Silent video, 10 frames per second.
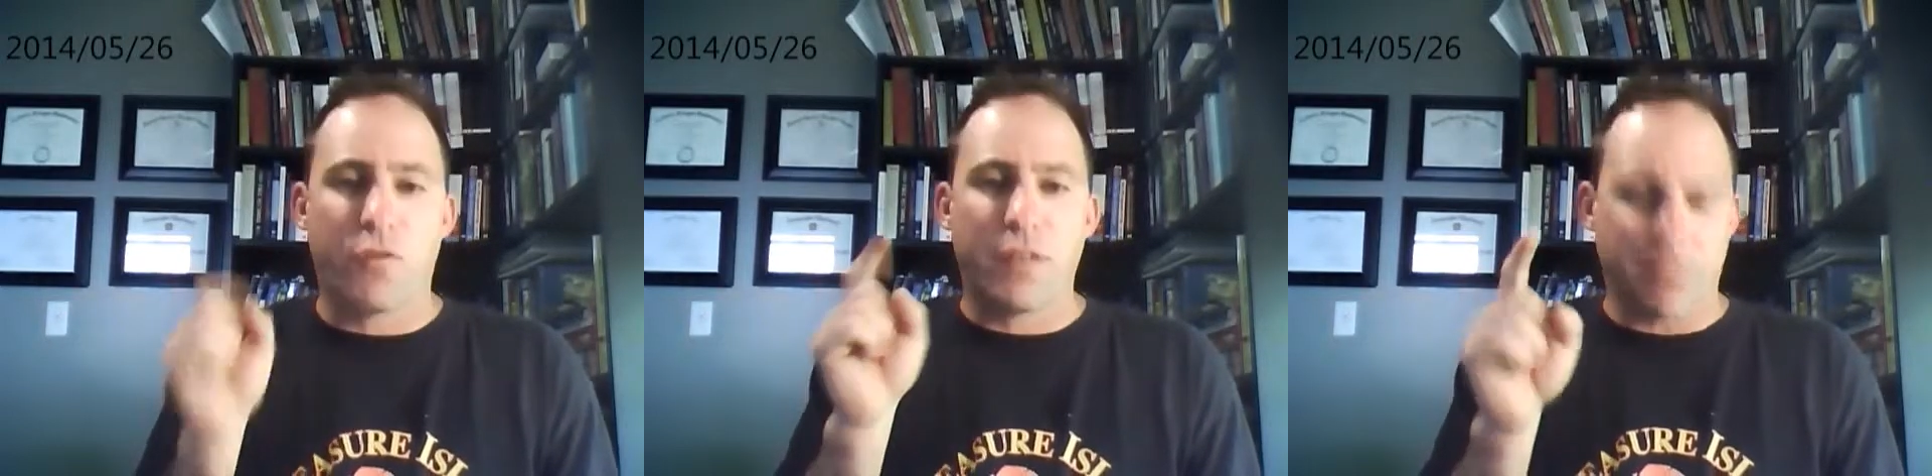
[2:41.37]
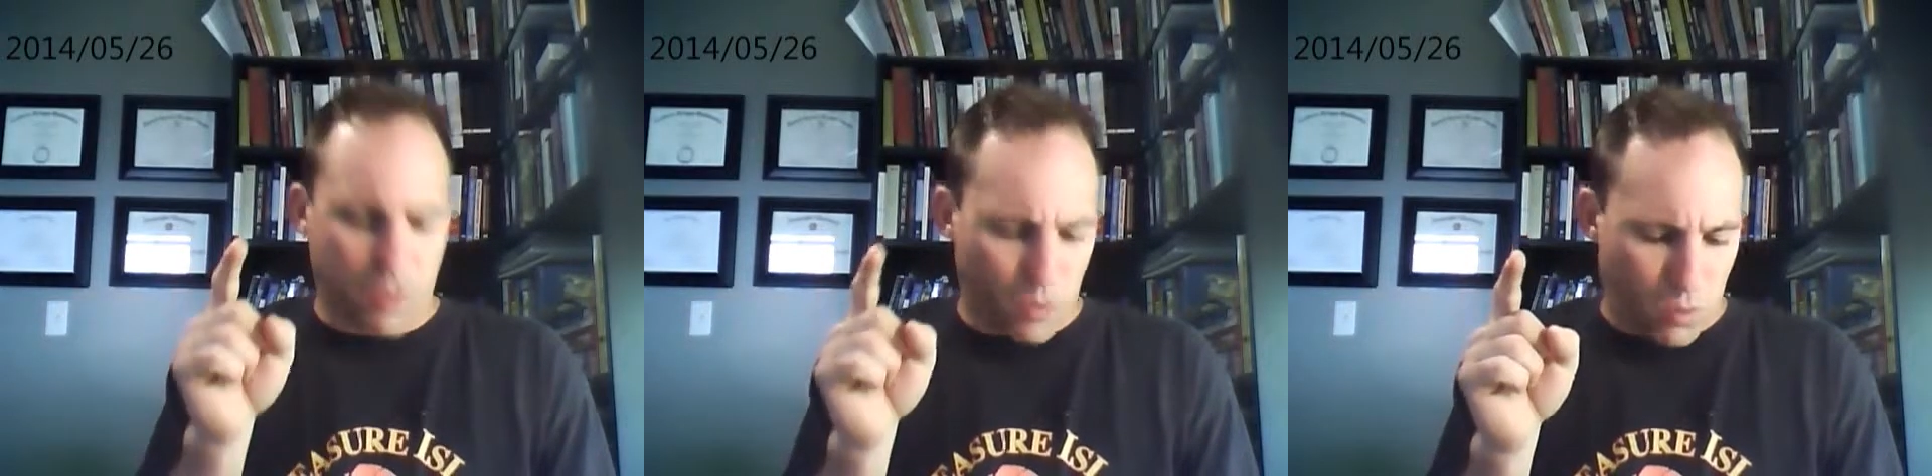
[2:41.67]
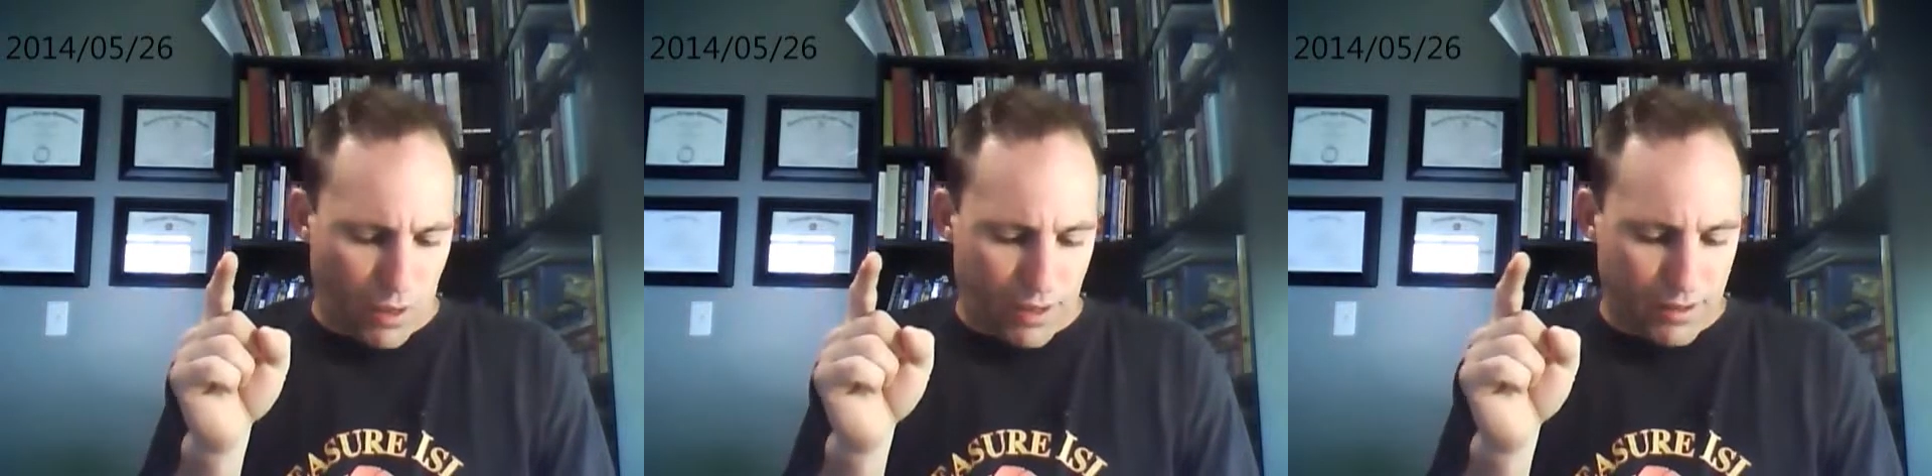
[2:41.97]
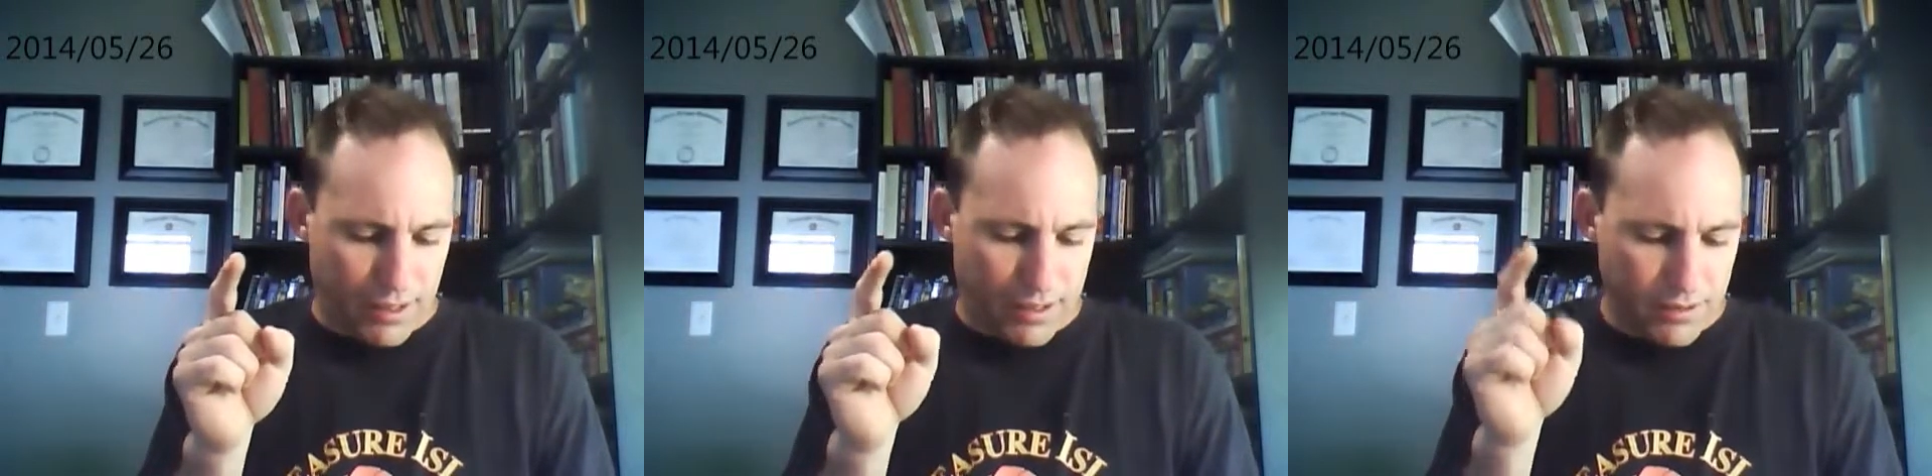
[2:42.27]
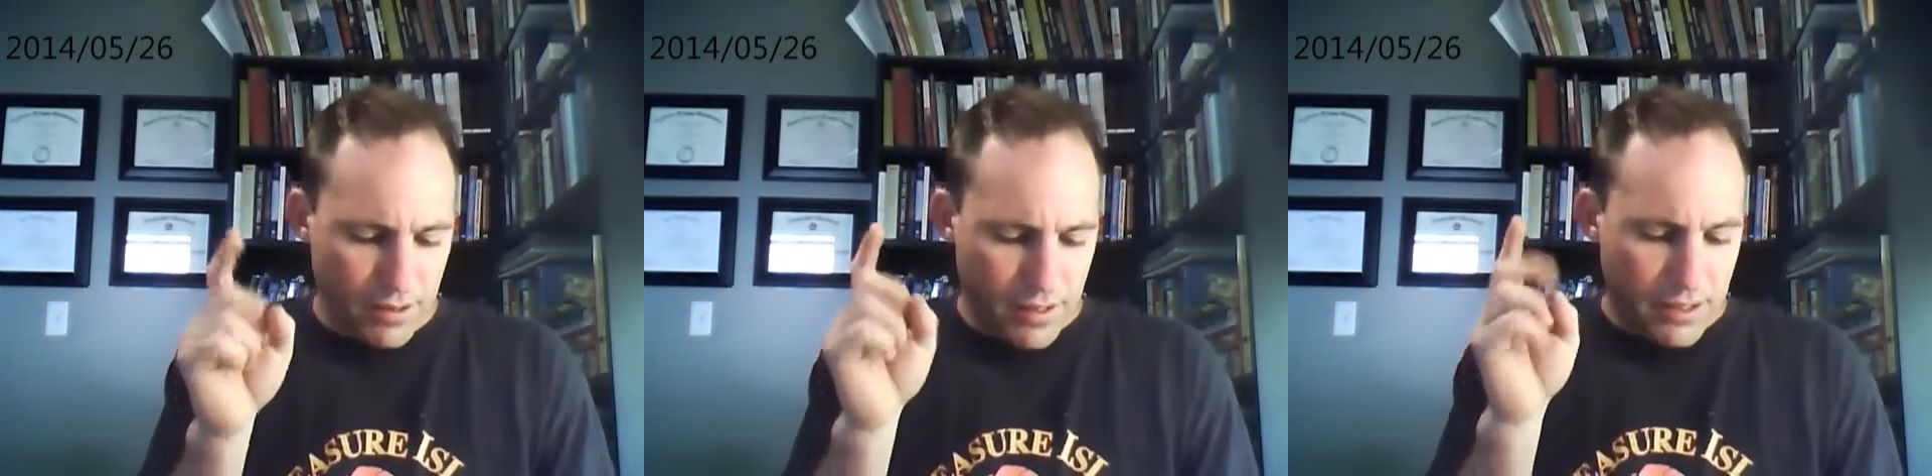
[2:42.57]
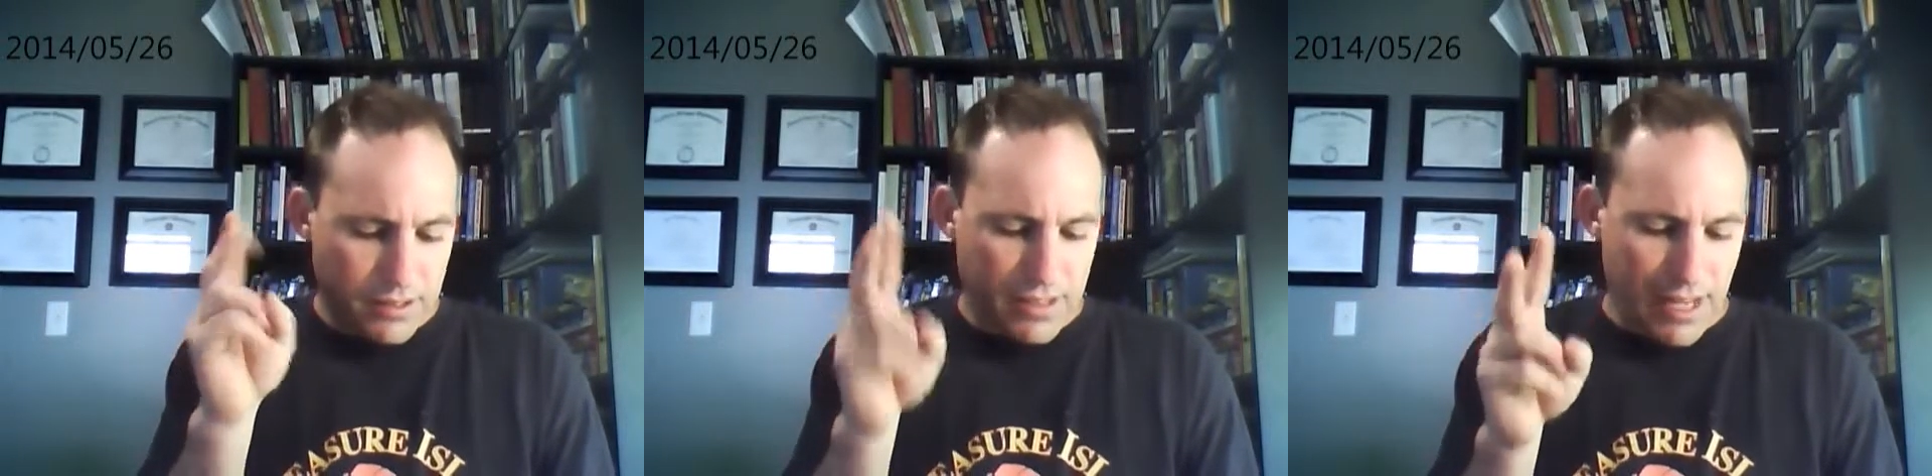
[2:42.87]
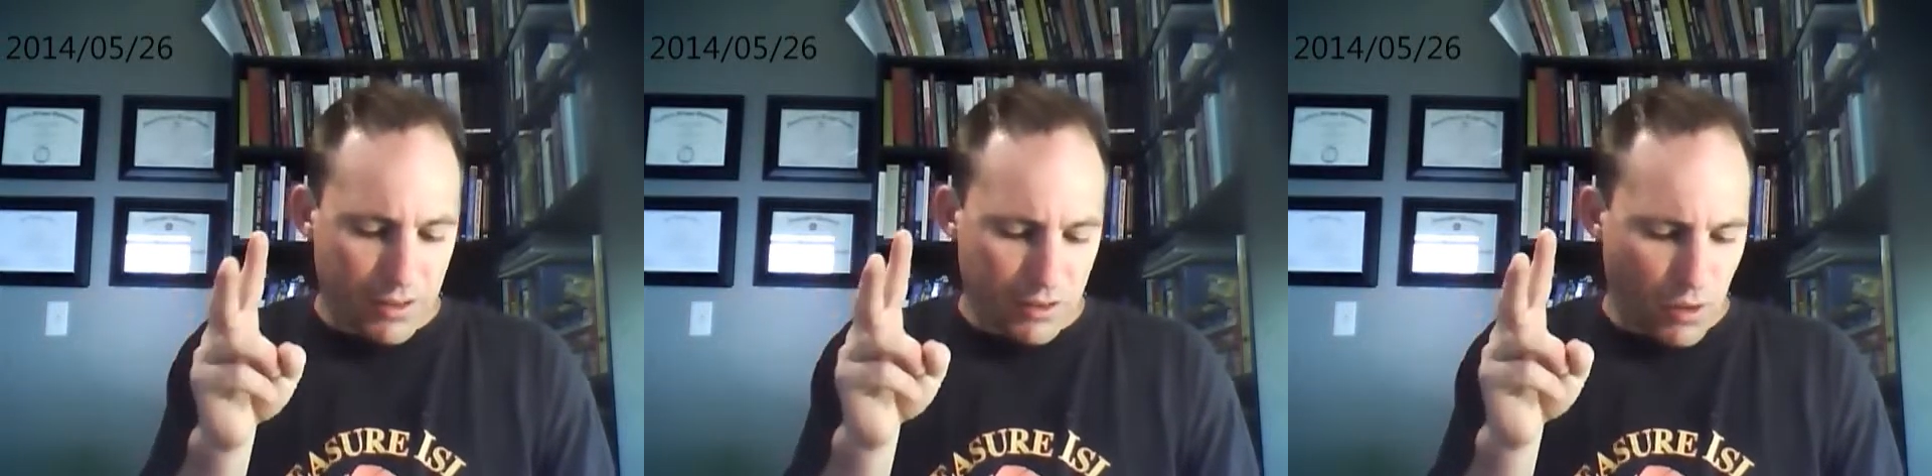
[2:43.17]
physical qualities,
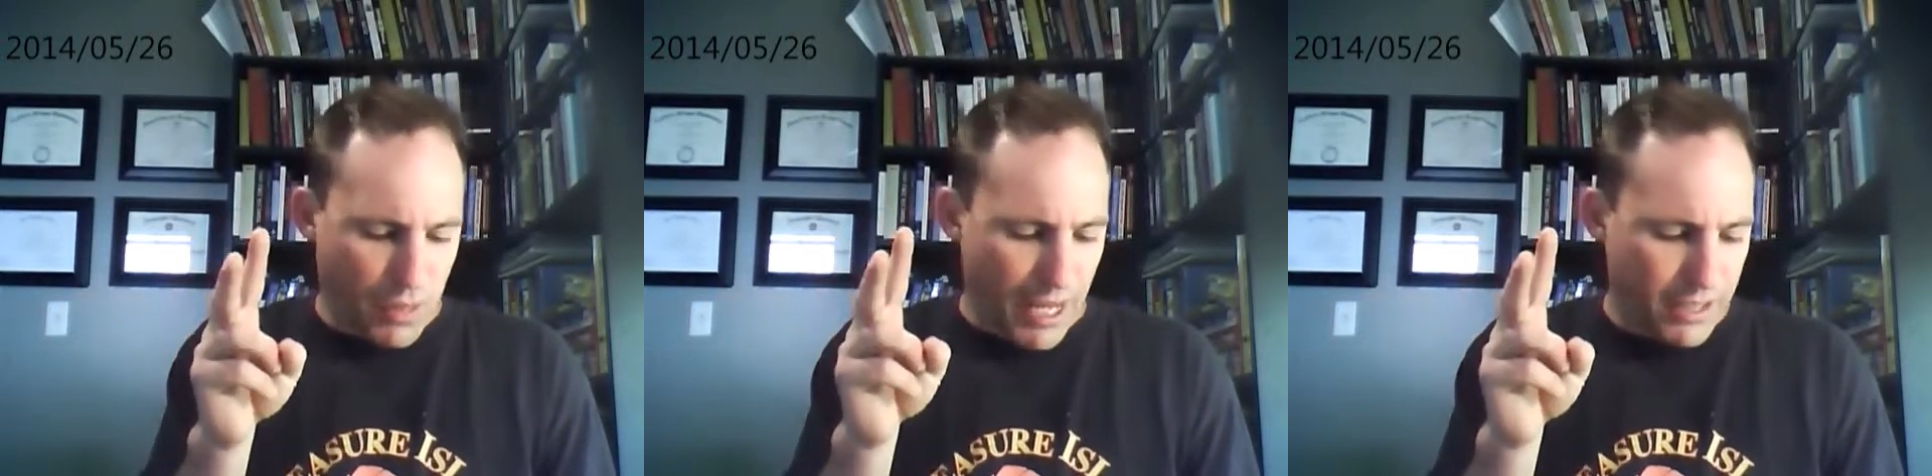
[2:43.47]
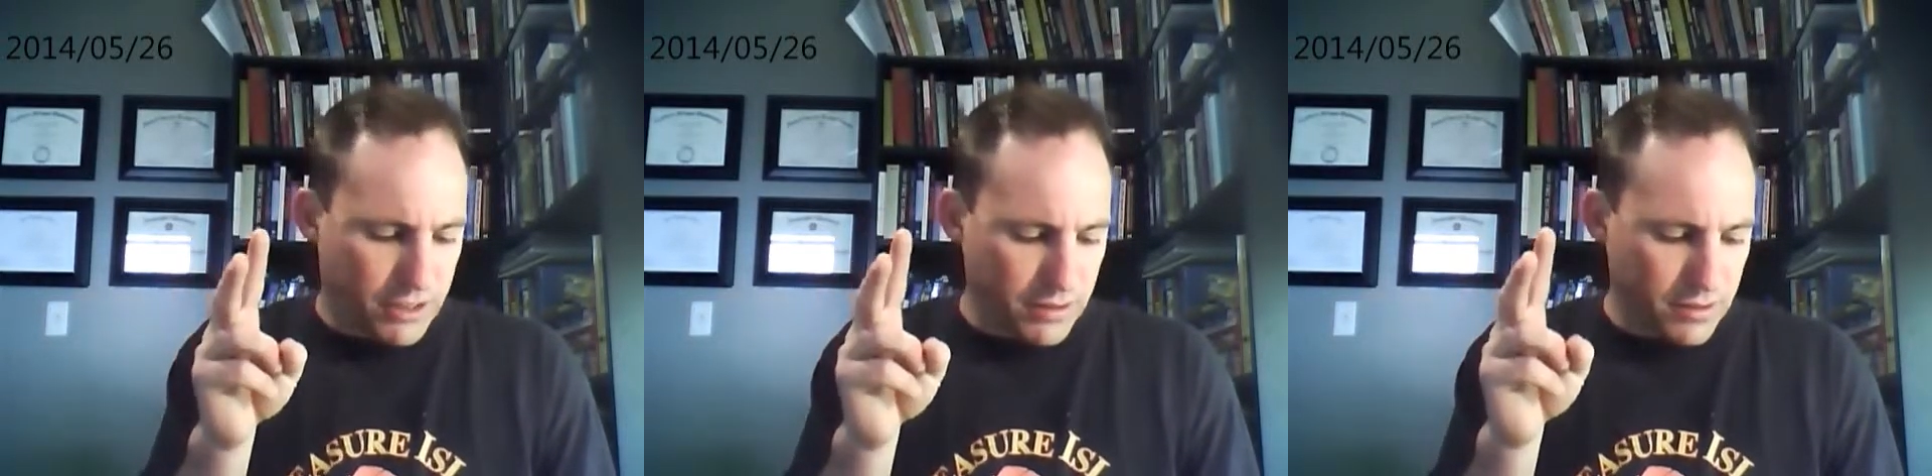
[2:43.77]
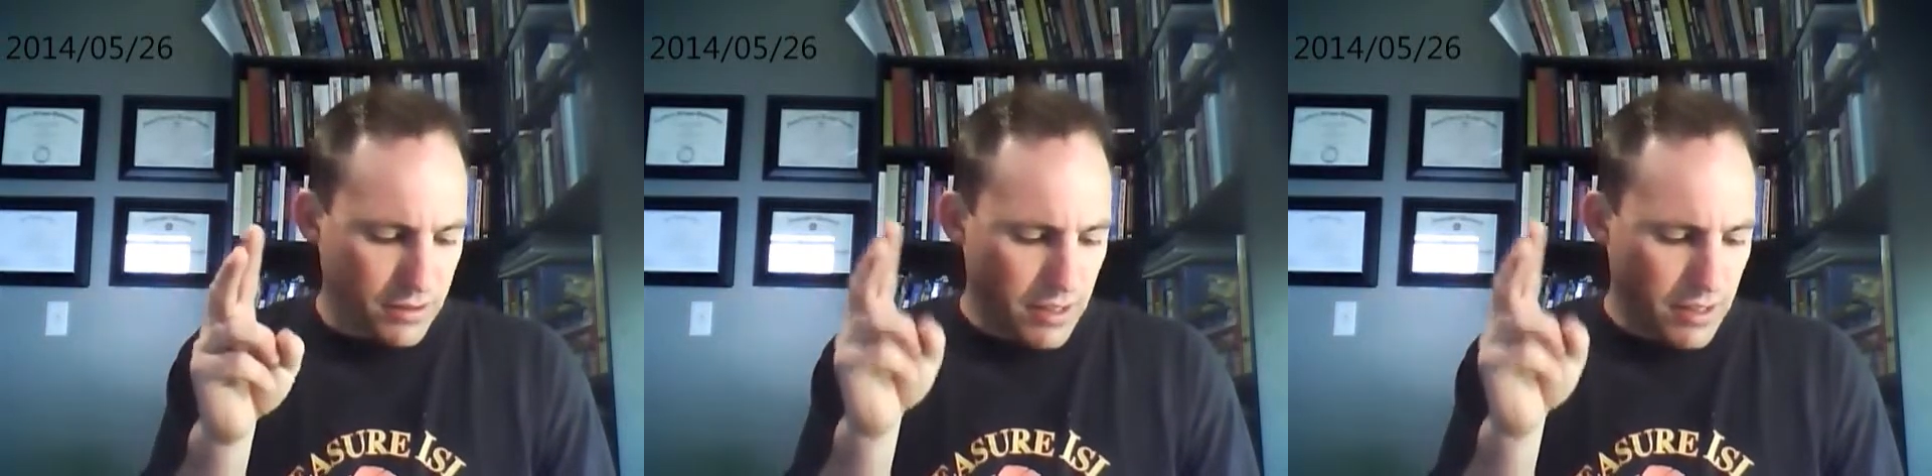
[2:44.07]
sales locations,